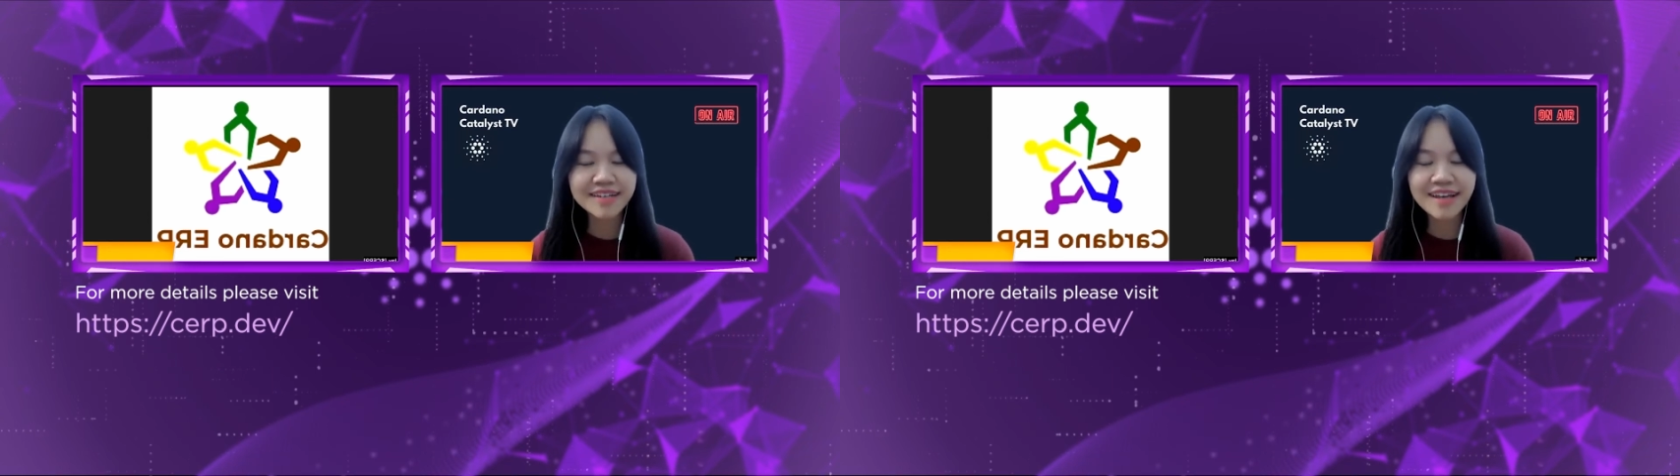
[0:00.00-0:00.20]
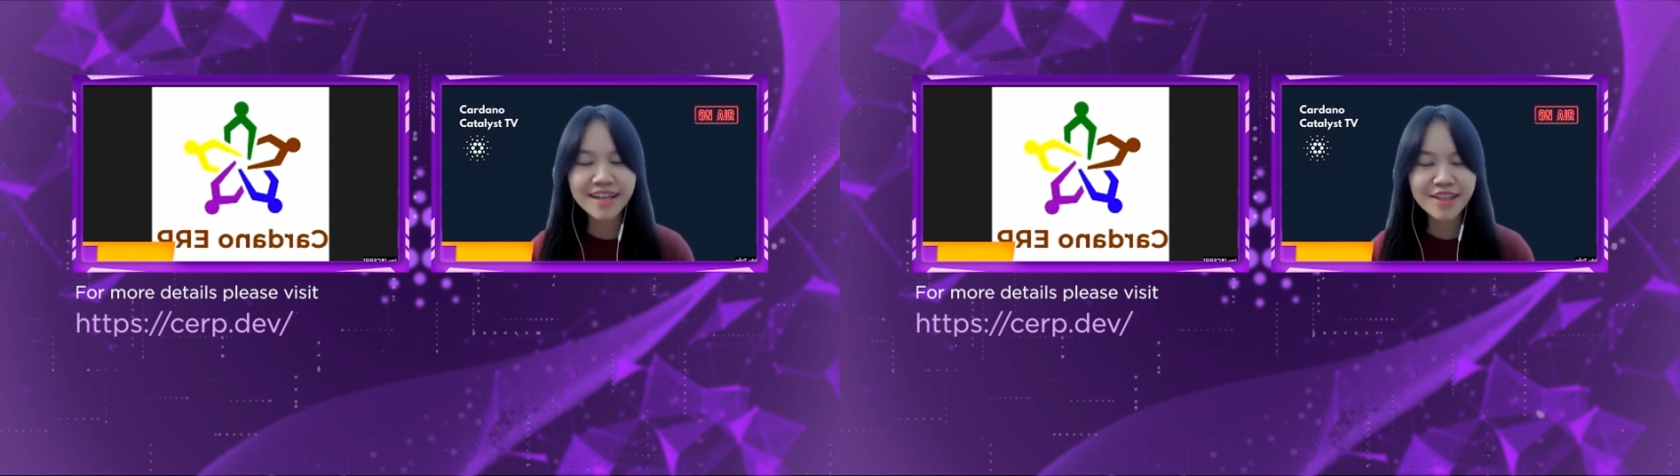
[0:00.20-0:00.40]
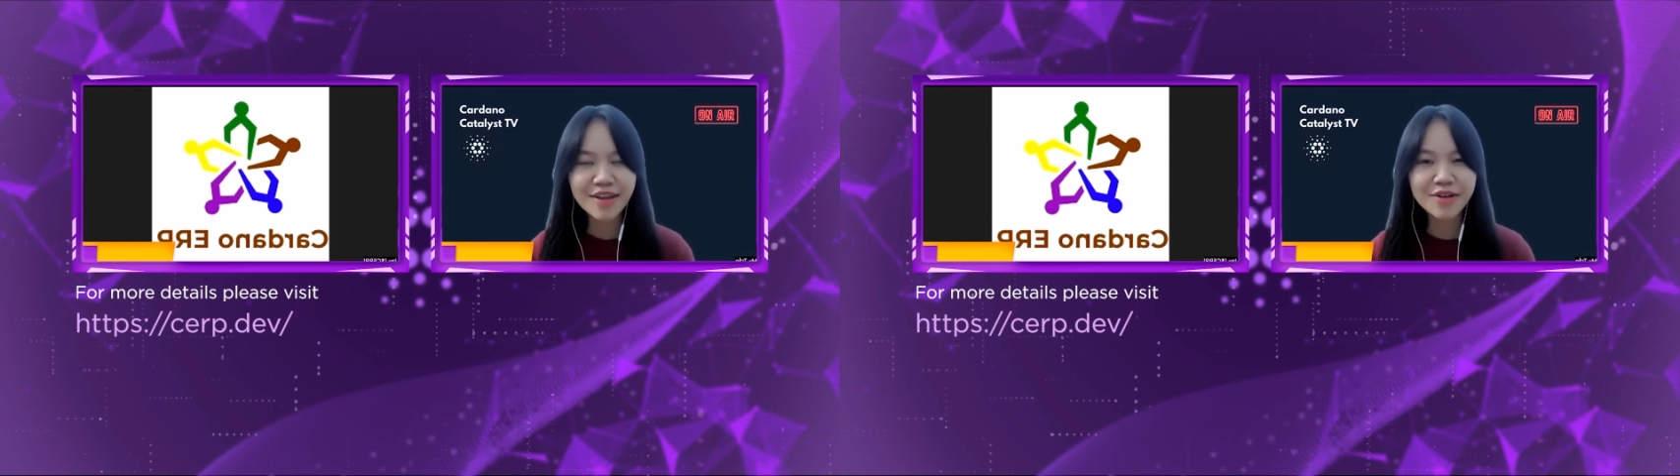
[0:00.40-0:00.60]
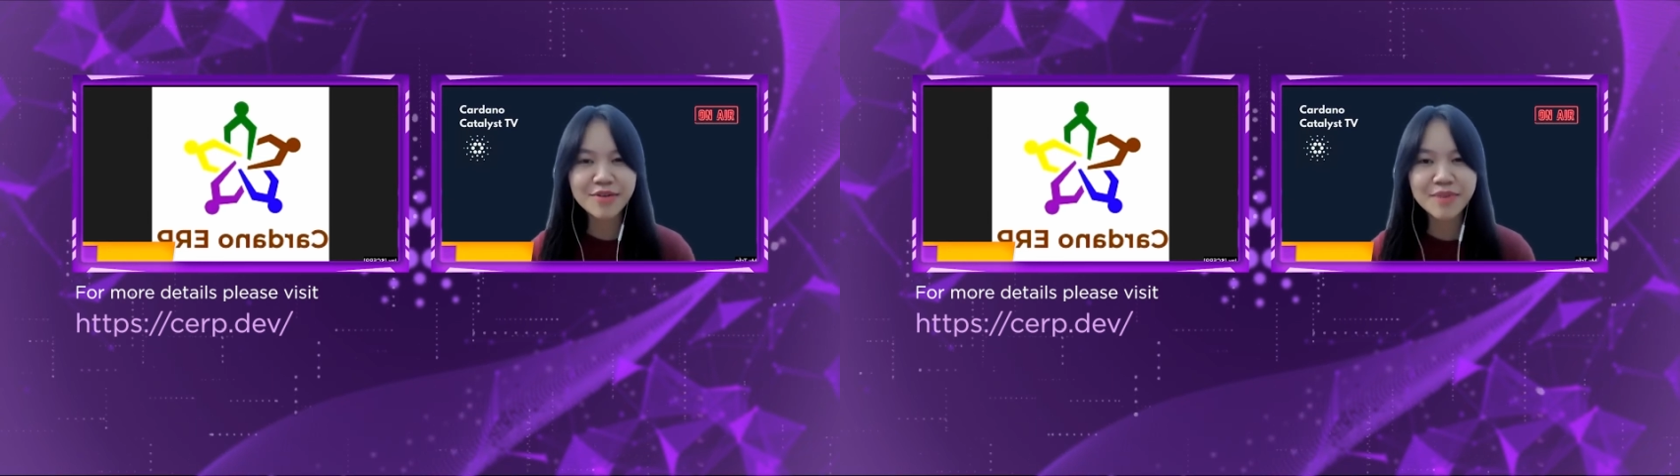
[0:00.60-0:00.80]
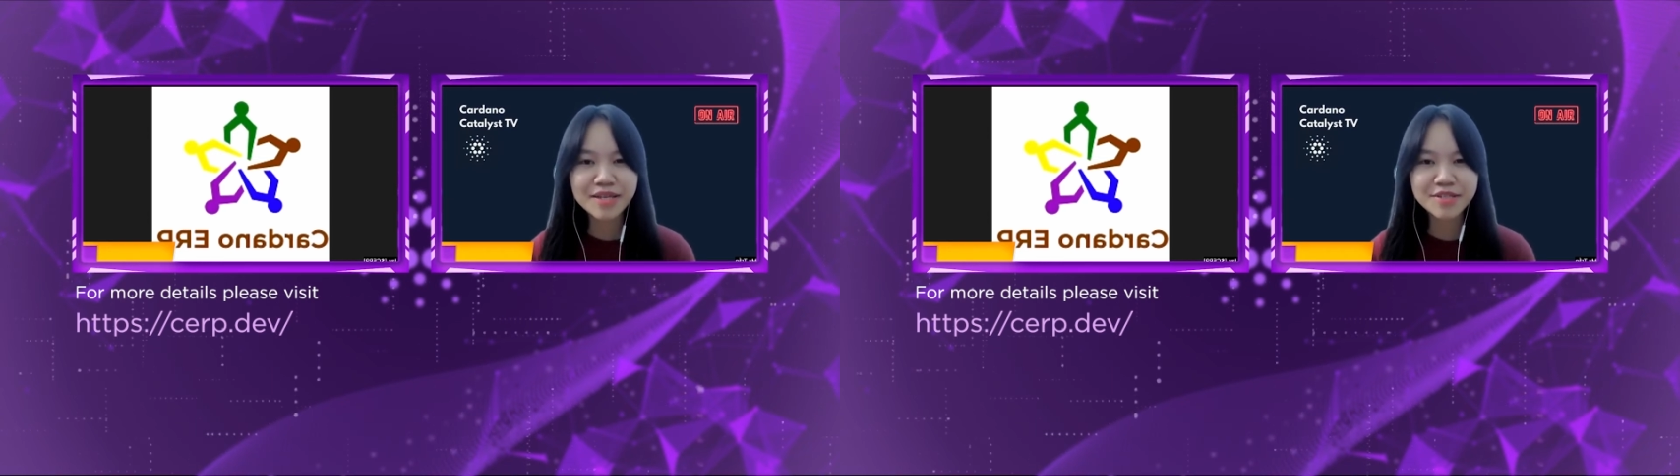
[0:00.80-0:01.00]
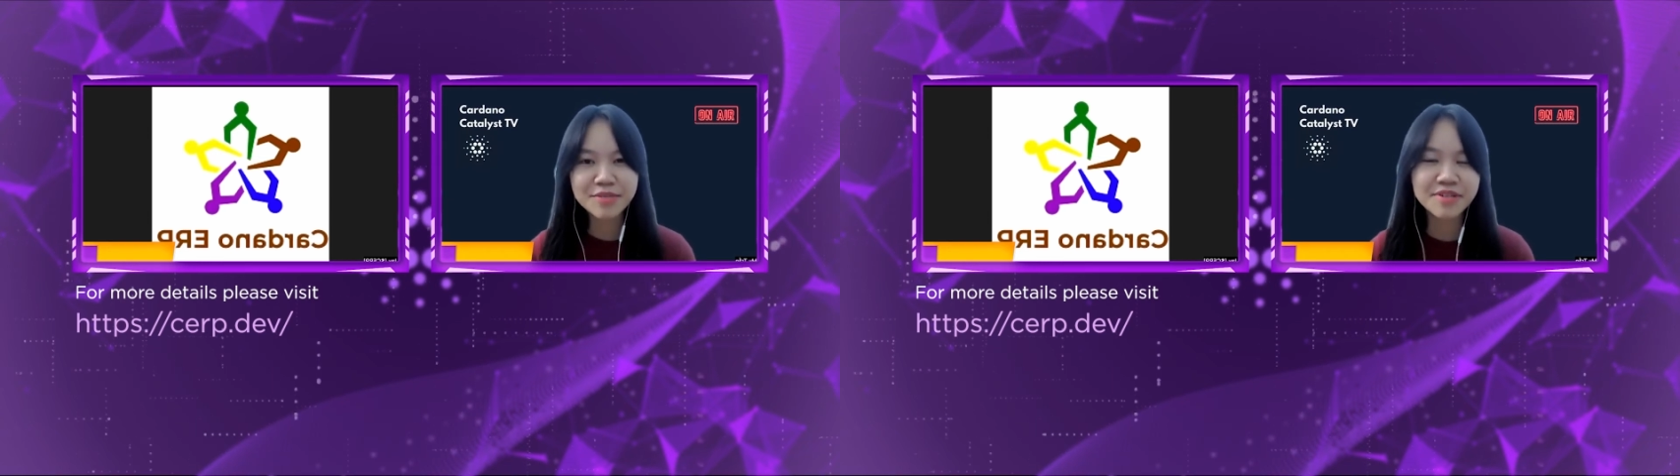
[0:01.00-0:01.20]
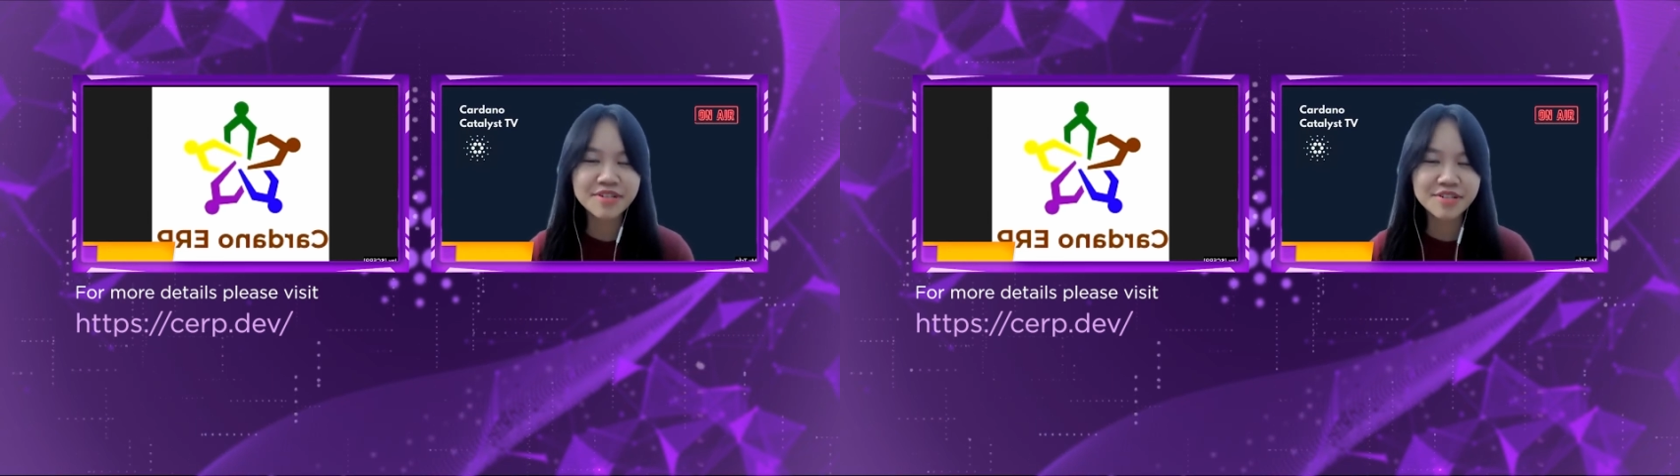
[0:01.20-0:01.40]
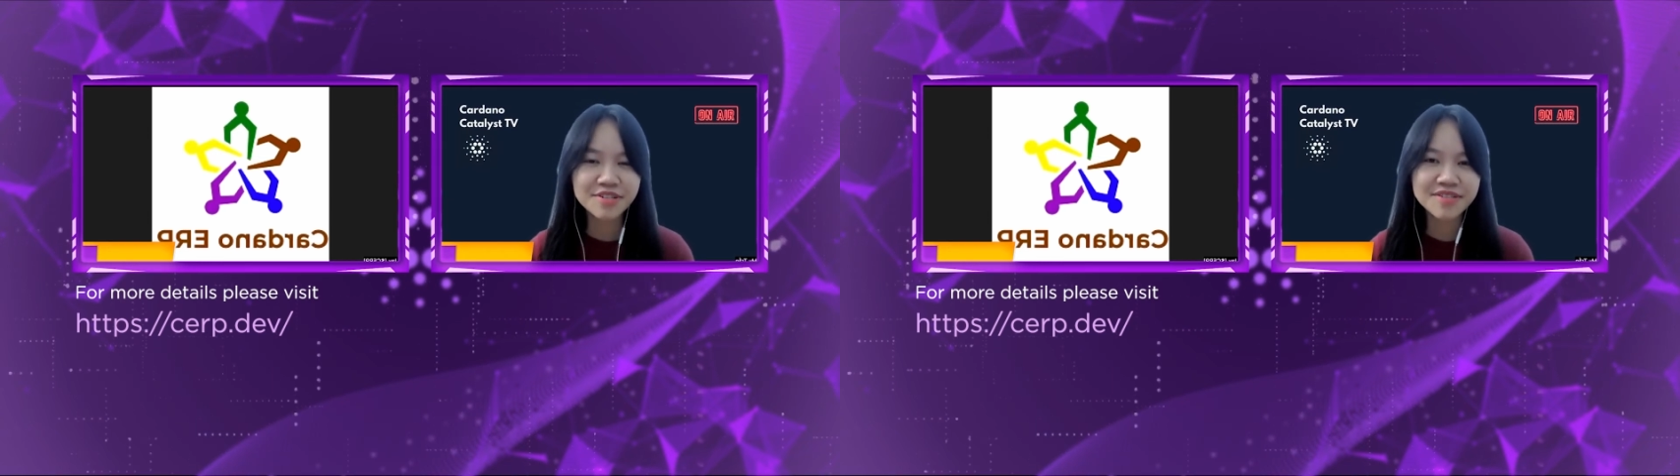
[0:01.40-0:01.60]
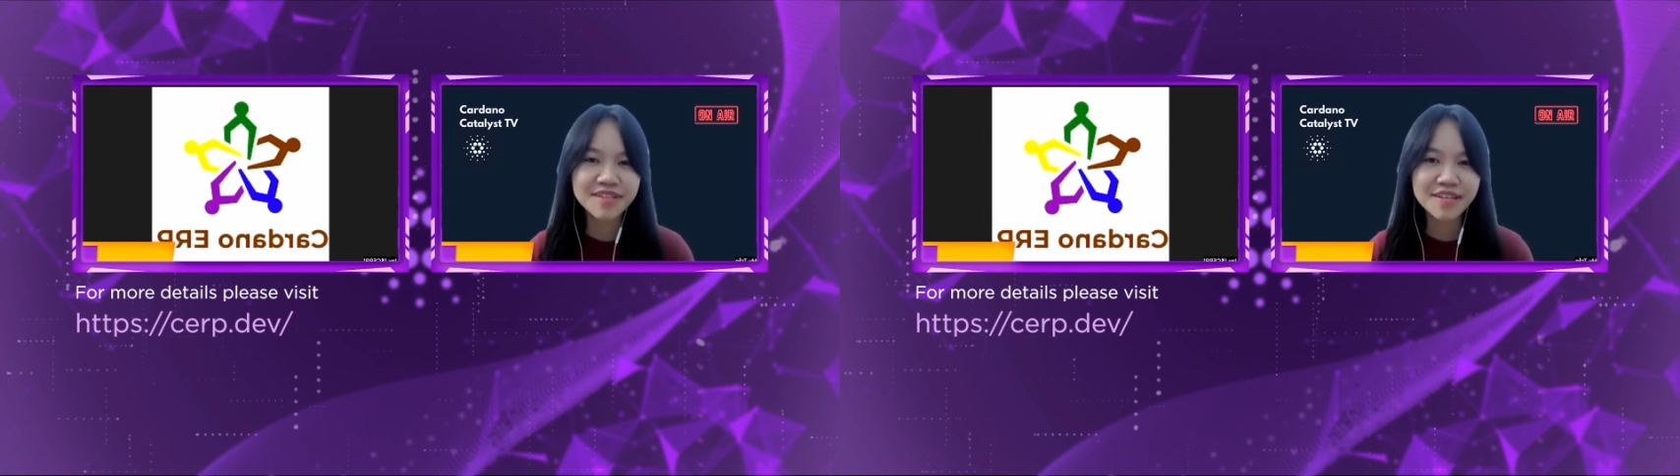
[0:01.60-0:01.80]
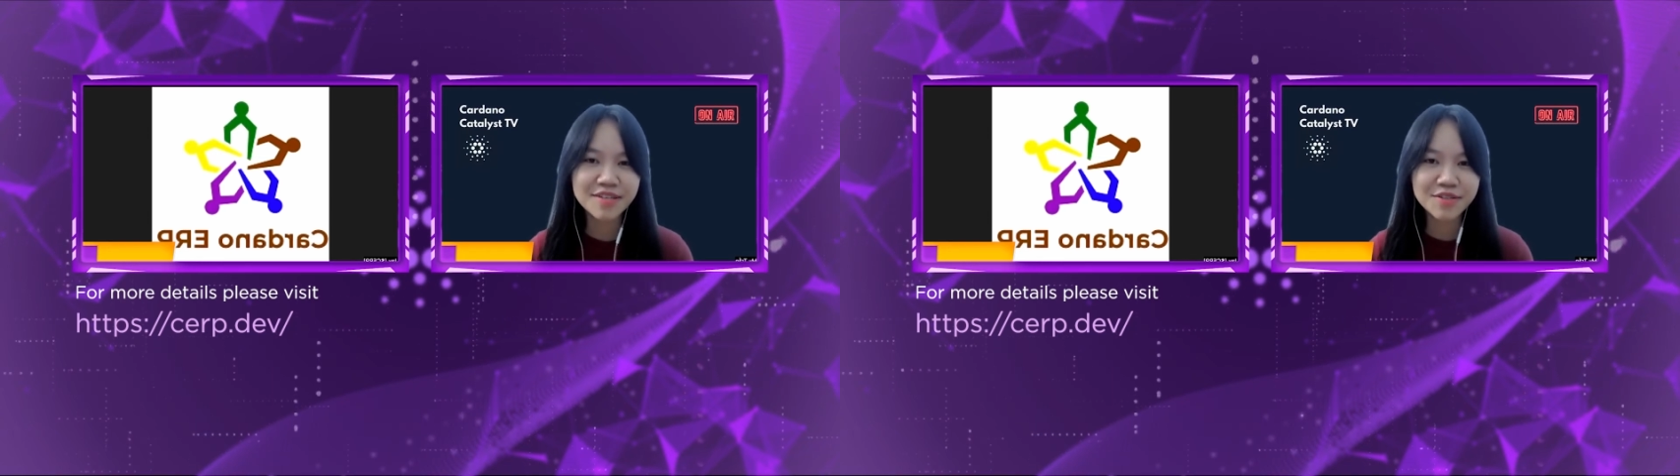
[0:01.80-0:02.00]
a lot of entrepreneurs
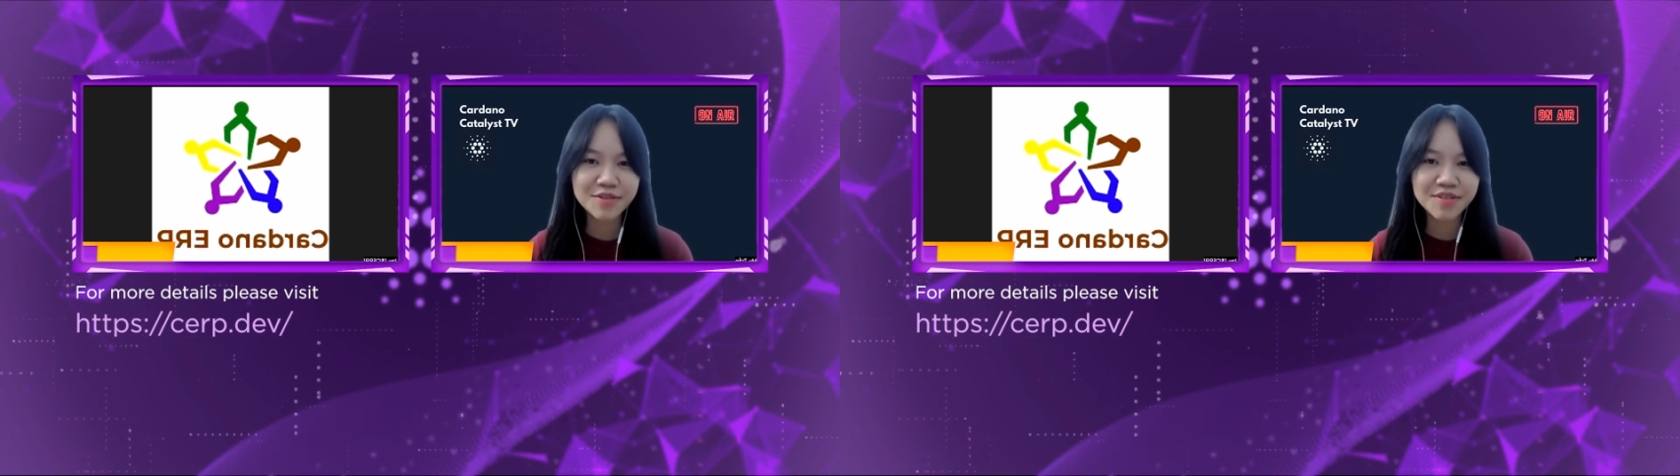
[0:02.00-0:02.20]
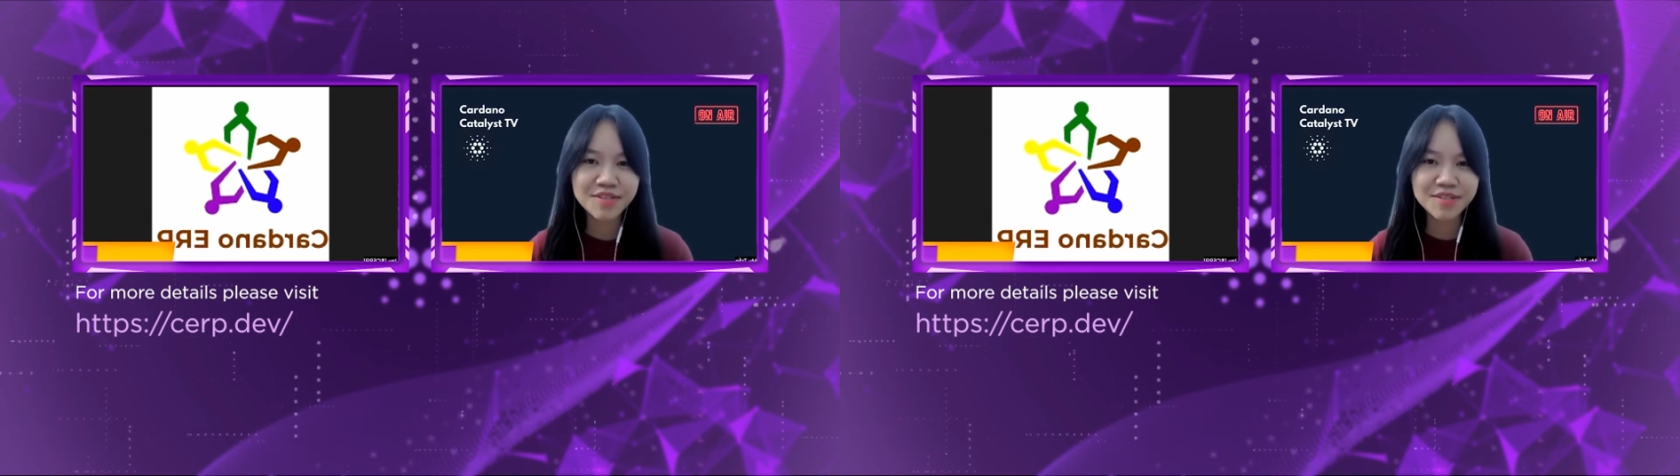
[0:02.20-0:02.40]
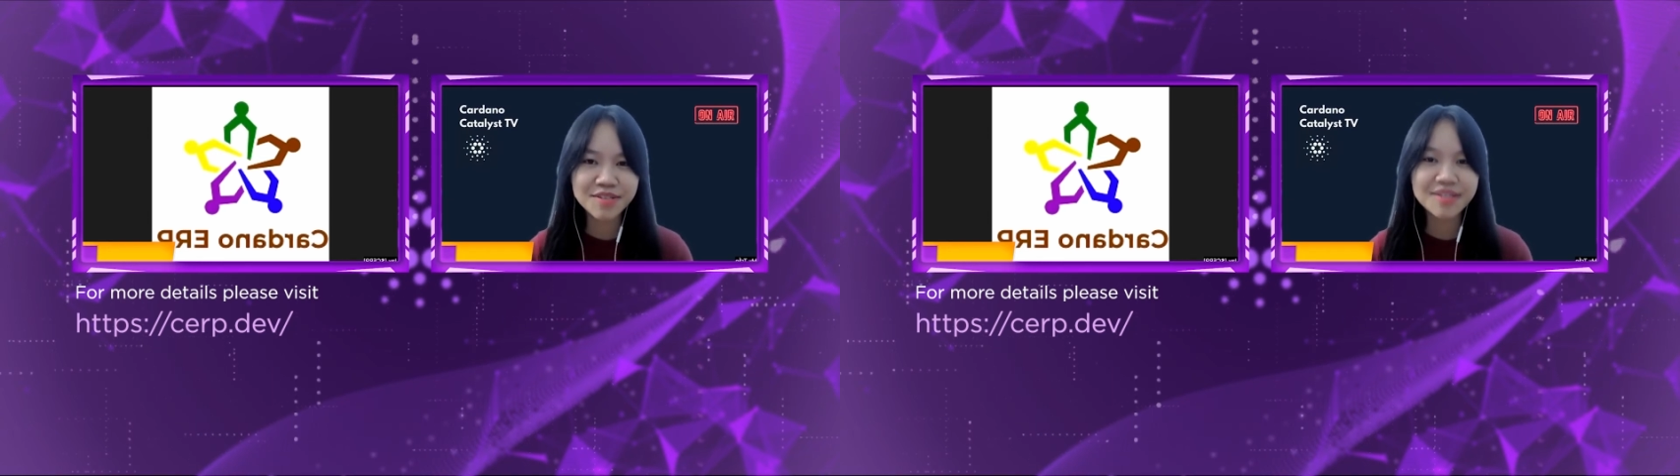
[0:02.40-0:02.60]
into the